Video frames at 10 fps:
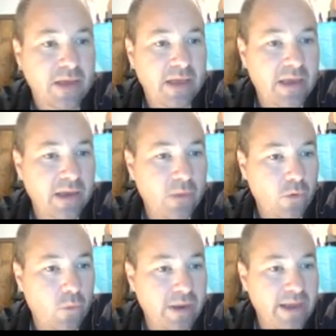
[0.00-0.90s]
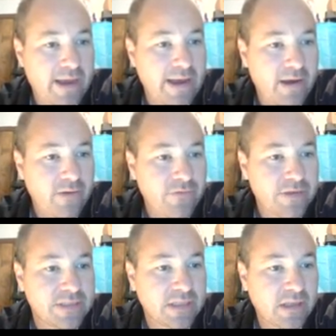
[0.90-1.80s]
And what we have
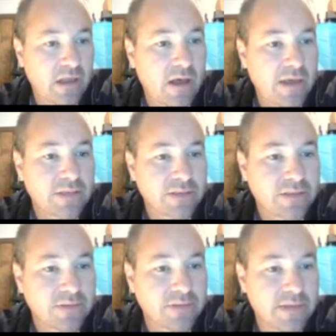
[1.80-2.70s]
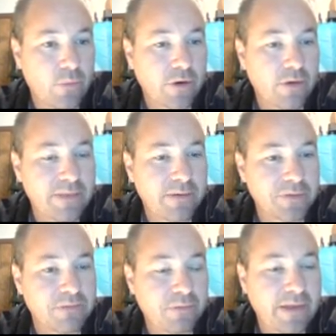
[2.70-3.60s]
is a loss. And we're going to be able to
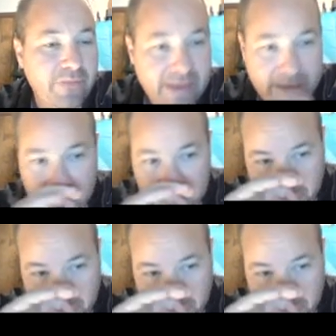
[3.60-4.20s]
explain that in a